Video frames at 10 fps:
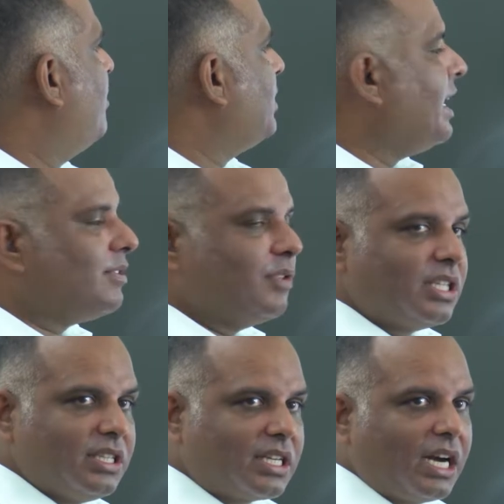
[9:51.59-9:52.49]
that is
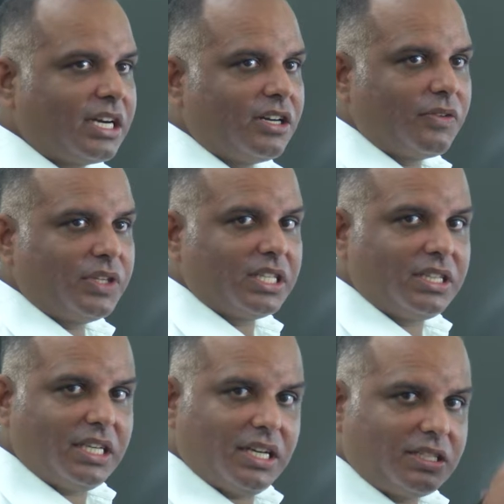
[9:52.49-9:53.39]
within the content, within
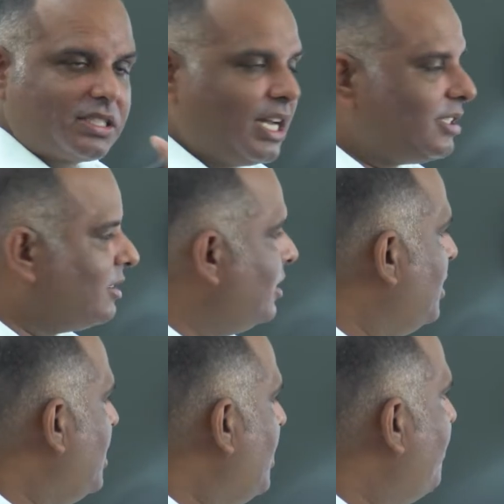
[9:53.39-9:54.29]
the earth's crust,
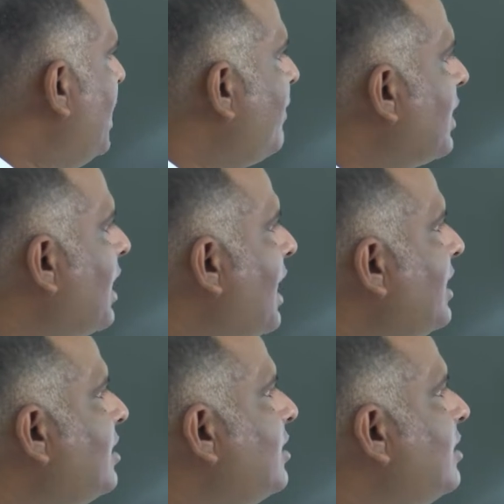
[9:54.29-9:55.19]
we have
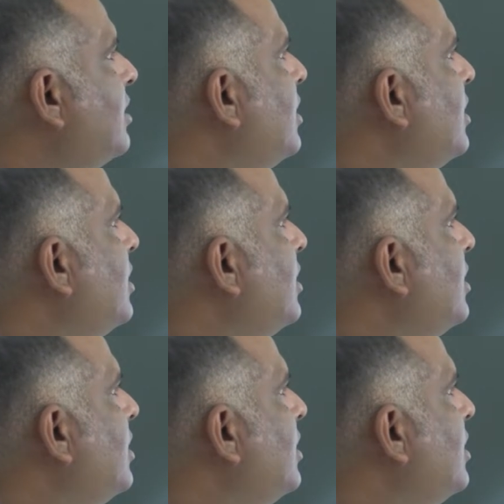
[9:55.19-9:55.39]
granite,